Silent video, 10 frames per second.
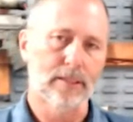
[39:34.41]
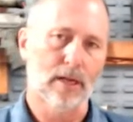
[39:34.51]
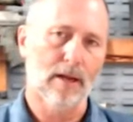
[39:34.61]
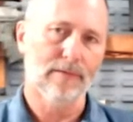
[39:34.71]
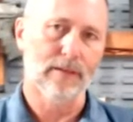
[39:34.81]

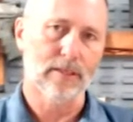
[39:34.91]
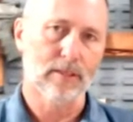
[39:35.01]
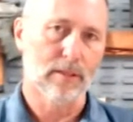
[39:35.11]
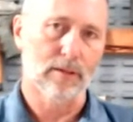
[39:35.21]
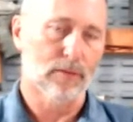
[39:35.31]
office.
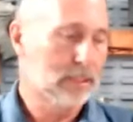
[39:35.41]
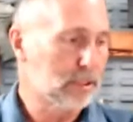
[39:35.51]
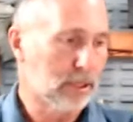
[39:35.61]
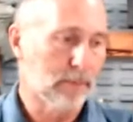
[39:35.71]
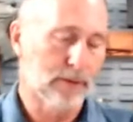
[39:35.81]
The rest of the
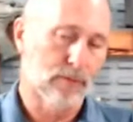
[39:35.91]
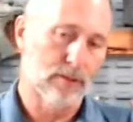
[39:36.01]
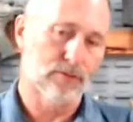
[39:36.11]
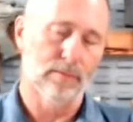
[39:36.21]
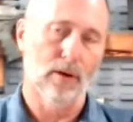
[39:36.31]
company runs
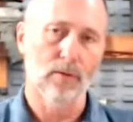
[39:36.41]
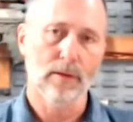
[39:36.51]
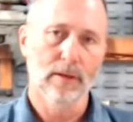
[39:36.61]
remote.